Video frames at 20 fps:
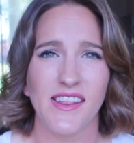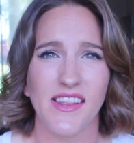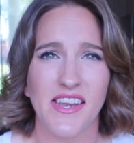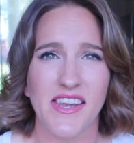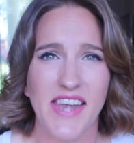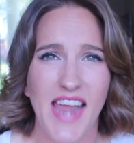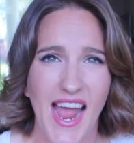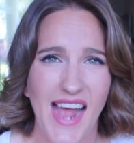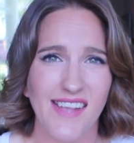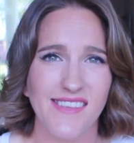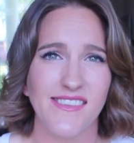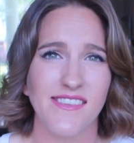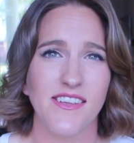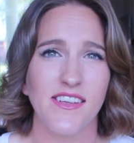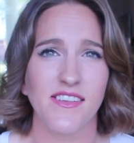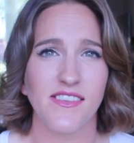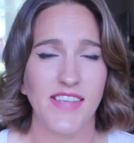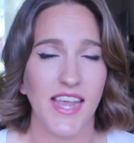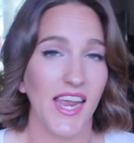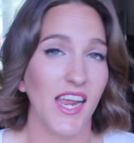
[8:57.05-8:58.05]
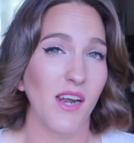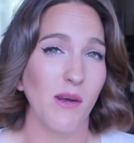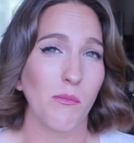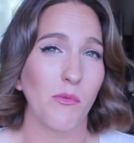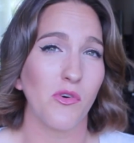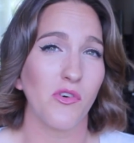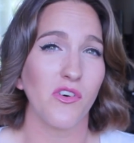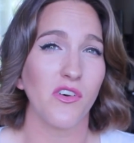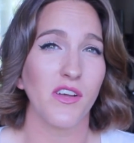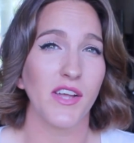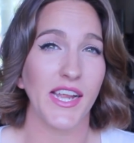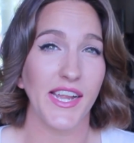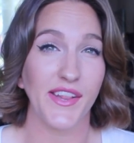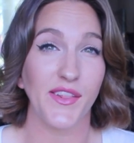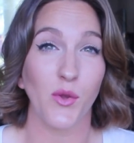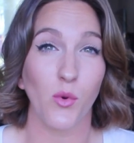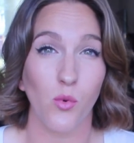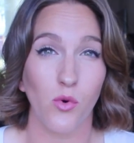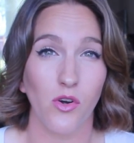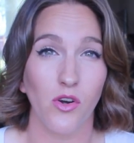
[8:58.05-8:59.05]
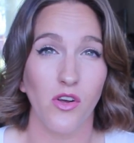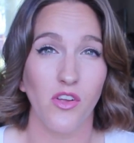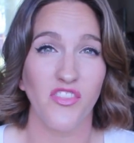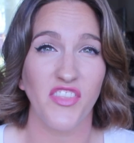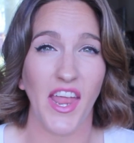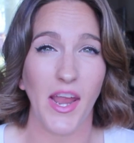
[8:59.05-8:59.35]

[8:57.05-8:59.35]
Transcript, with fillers: the nastiest animal in the world.